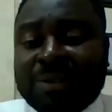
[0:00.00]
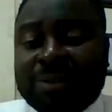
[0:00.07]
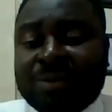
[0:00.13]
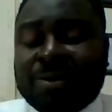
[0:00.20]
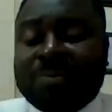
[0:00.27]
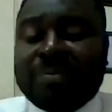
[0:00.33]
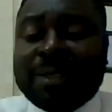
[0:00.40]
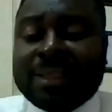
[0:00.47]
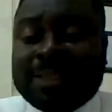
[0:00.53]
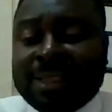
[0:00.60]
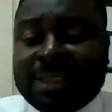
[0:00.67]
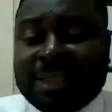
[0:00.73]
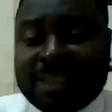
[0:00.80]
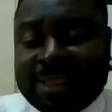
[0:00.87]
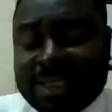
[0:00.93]
to maintain
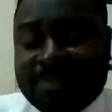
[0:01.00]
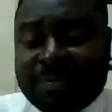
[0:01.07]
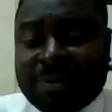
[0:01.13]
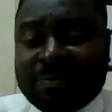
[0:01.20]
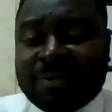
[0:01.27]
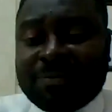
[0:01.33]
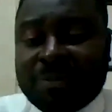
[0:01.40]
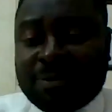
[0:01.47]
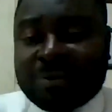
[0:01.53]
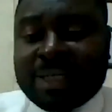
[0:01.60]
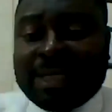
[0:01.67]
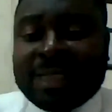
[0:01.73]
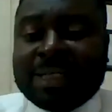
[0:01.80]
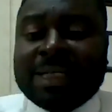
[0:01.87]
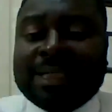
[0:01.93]
the shape of the foot so that
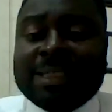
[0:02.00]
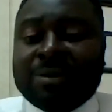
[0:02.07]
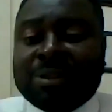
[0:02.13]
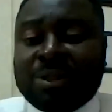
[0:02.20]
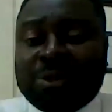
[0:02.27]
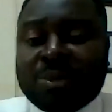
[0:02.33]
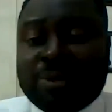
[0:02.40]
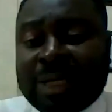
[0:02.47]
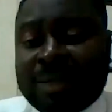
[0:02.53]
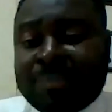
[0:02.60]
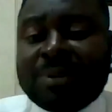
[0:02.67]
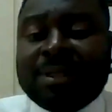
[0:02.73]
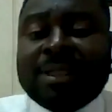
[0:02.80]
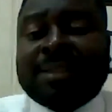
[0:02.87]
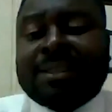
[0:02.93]
they can continue to
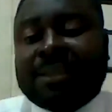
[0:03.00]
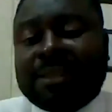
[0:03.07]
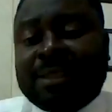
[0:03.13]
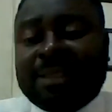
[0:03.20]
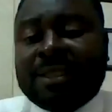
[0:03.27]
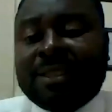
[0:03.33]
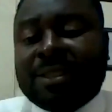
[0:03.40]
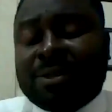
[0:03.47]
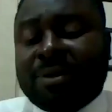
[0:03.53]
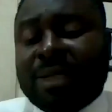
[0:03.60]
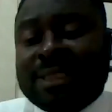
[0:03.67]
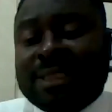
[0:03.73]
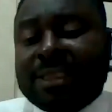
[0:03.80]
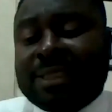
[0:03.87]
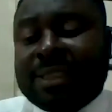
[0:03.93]
ambulate. So
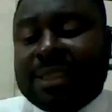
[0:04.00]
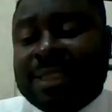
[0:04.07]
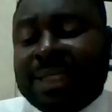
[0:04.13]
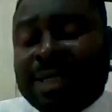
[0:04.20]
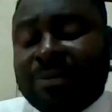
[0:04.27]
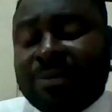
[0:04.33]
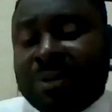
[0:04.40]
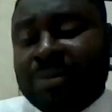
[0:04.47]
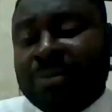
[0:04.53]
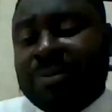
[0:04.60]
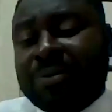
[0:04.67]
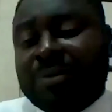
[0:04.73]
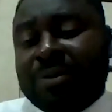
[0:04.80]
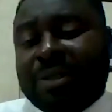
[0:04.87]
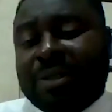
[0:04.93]
that's the things that we do
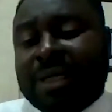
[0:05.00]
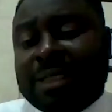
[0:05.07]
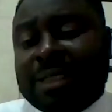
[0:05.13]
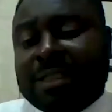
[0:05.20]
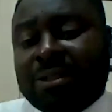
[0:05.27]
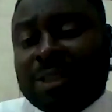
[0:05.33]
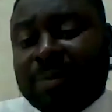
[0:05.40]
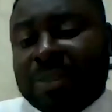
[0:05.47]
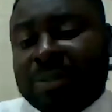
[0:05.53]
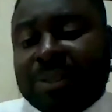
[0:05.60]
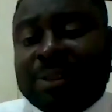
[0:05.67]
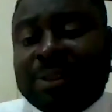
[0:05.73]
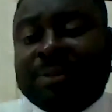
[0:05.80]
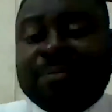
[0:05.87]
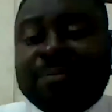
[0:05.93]
as an orthopedic
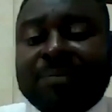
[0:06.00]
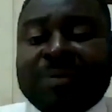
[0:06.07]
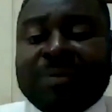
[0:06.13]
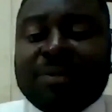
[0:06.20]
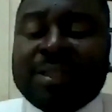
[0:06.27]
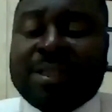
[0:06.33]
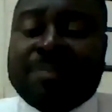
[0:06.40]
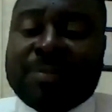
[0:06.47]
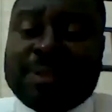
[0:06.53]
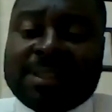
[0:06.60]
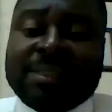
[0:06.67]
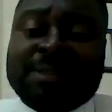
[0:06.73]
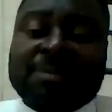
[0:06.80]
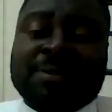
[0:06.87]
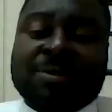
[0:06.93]
surgeon when they
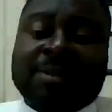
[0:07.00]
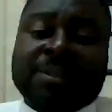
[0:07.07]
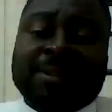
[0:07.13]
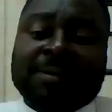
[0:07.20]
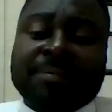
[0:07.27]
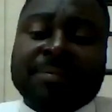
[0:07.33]
present to us.